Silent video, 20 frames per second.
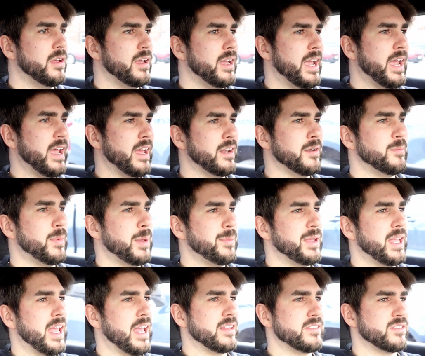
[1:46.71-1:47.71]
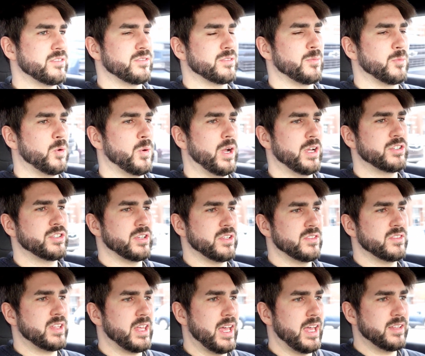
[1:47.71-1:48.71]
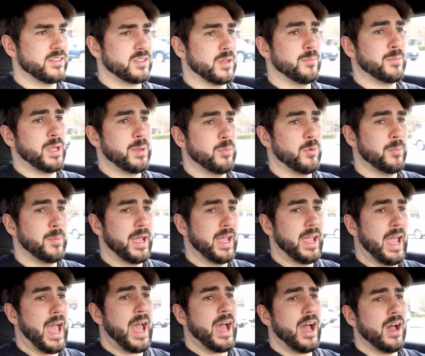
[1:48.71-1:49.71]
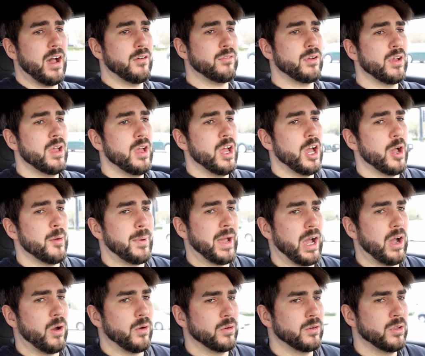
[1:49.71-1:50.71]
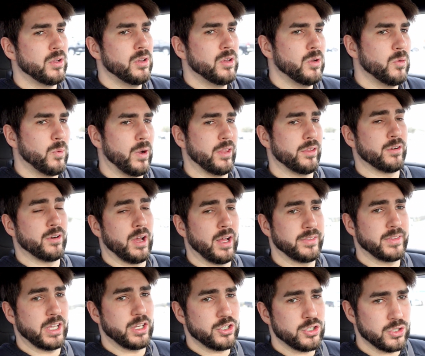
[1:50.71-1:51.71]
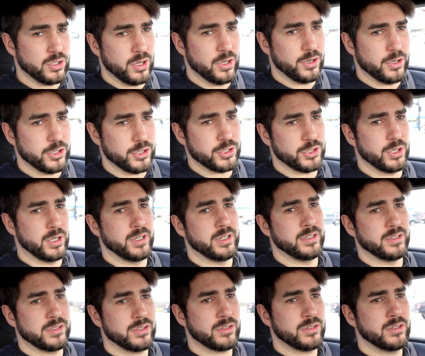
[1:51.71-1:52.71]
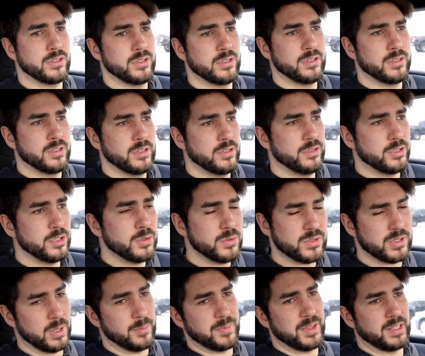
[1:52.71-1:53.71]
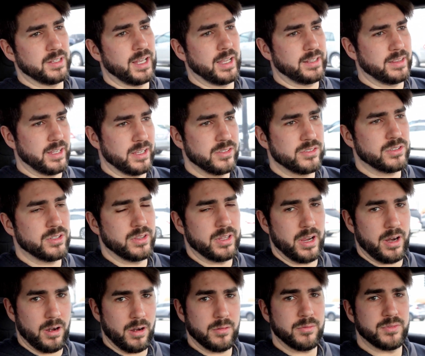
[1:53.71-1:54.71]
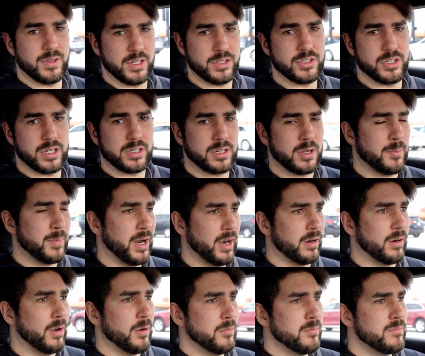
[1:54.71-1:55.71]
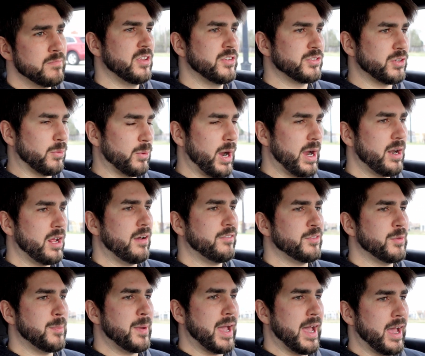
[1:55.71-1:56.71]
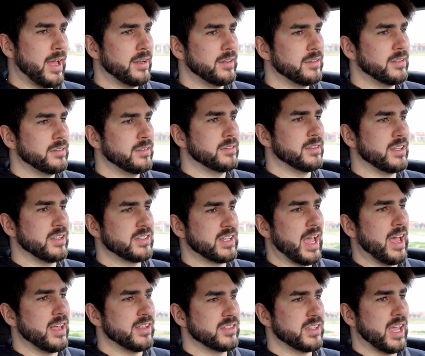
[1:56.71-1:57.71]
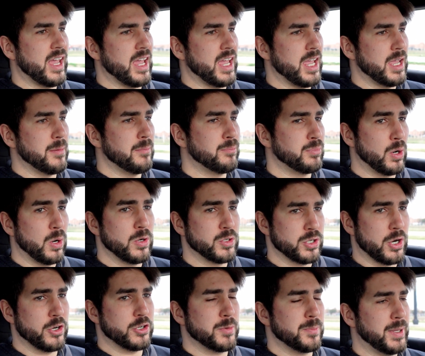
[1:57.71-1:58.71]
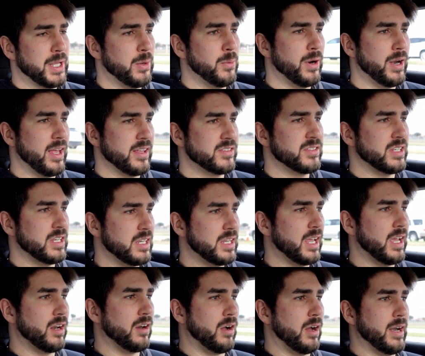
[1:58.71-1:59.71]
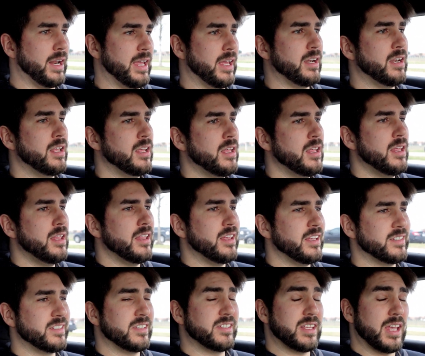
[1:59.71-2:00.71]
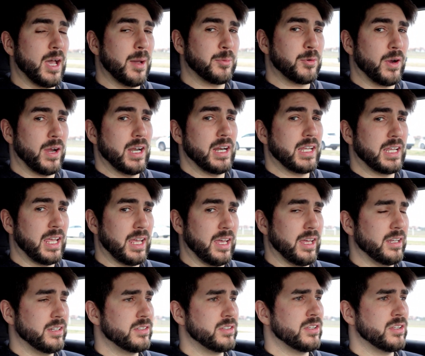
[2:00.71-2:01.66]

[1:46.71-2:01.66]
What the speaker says: and maybe answer some questions that some people may have about whether or not they should or shouldn't do something like this to their 5th gen Camaro. So right off the bat, this has a Procharger P1SC kit on it. This is the upgraded kit.